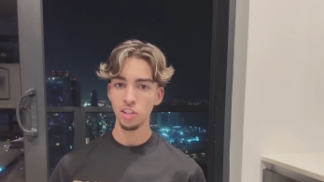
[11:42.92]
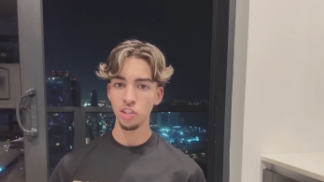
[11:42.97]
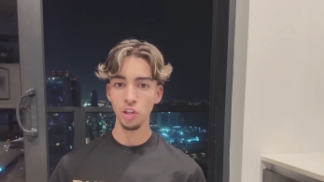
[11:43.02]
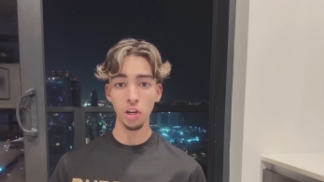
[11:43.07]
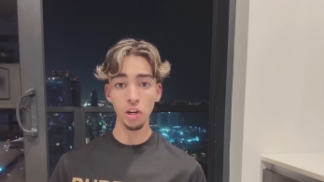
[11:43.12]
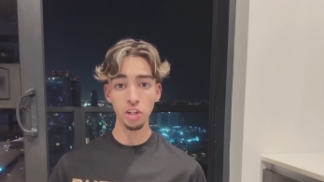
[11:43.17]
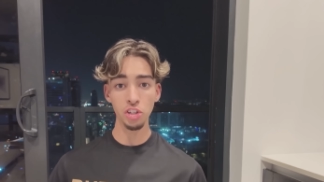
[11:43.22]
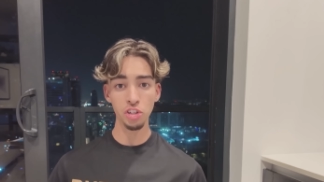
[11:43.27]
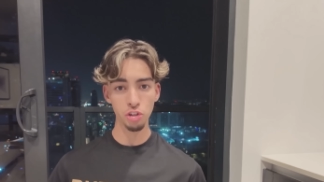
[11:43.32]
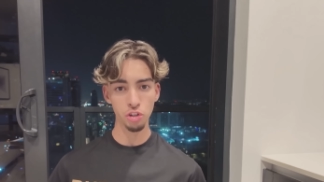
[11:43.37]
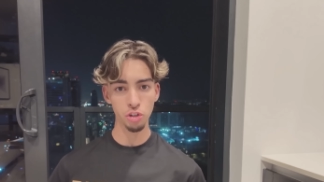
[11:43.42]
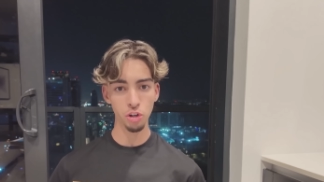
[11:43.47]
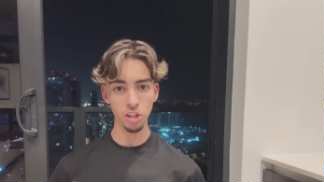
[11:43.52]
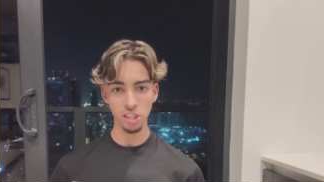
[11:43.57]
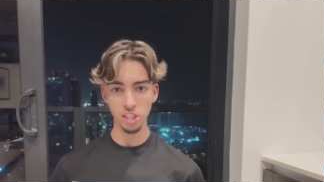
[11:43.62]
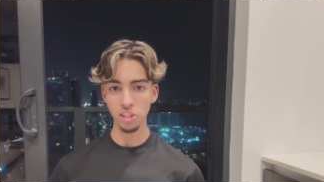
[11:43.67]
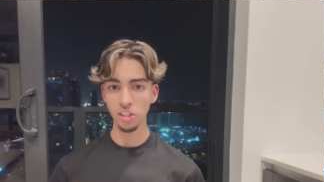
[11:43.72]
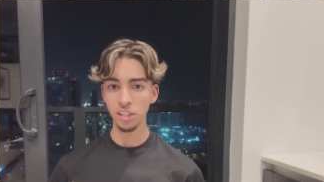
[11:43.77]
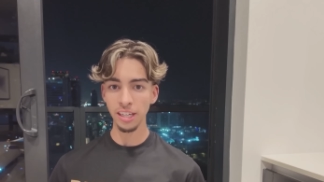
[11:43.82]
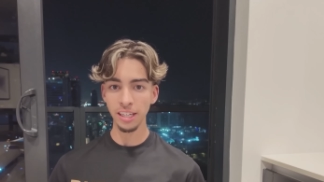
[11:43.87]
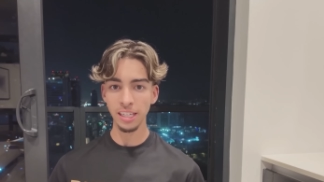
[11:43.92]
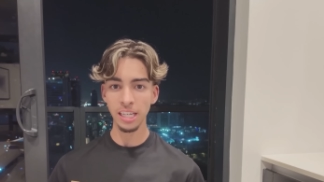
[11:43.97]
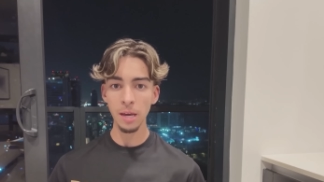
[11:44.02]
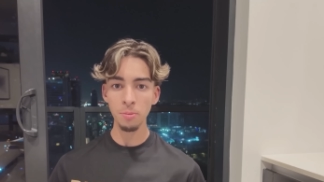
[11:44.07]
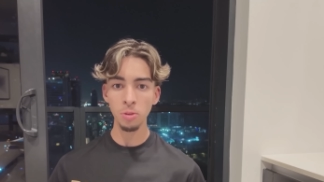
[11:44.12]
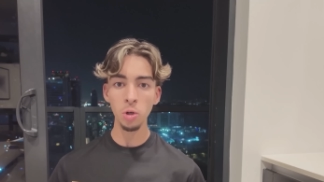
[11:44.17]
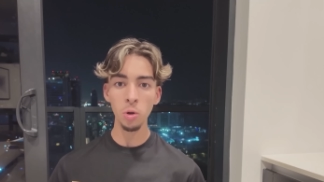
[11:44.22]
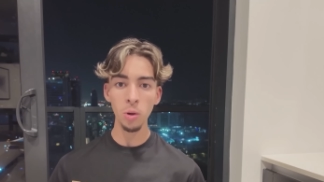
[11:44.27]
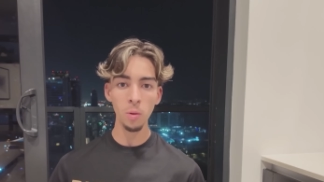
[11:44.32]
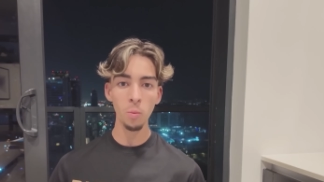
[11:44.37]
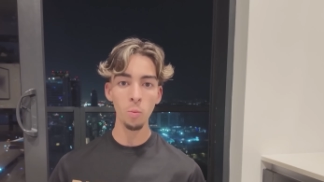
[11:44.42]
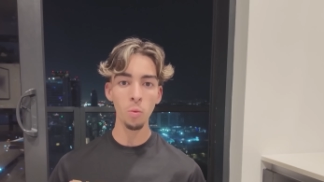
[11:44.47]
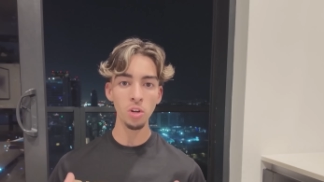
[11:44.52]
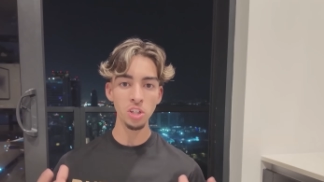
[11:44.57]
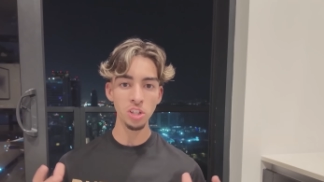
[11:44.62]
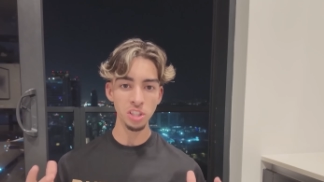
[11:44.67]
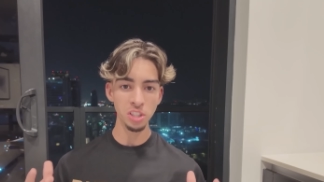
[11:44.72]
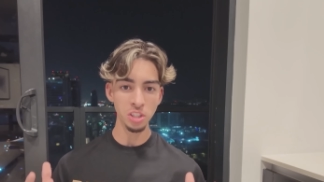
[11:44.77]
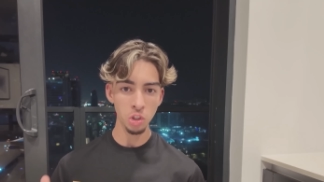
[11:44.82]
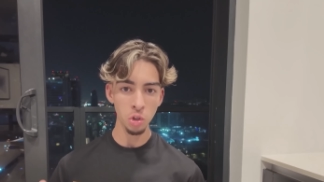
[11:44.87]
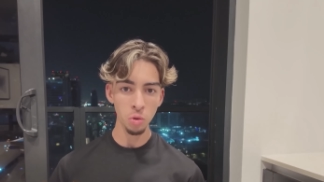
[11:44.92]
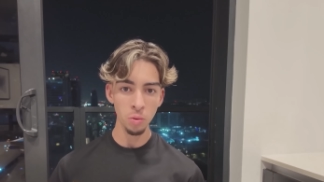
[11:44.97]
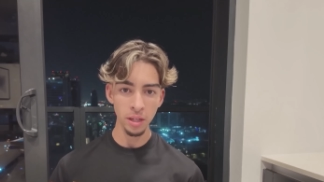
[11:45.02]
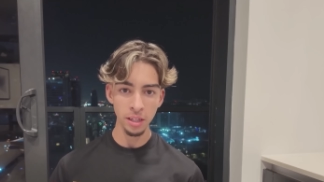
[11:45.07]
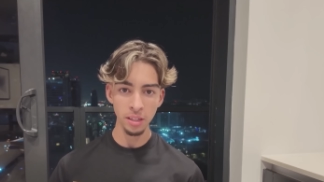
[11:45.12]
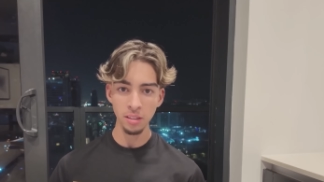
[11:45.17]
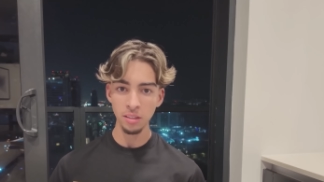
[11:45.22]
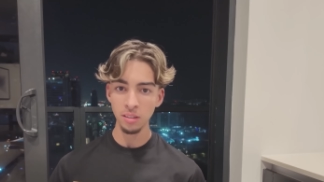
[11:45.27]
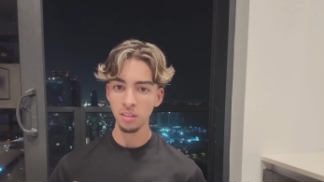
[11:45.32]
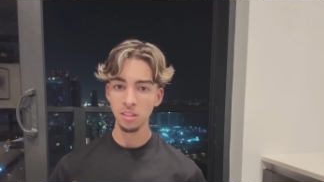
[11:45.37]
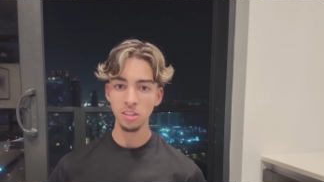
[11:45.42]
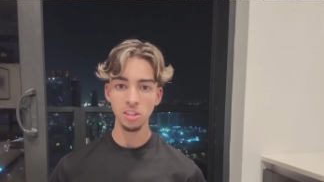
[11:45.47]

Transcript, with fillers: So here's your choice. You can keep doing what you're doing,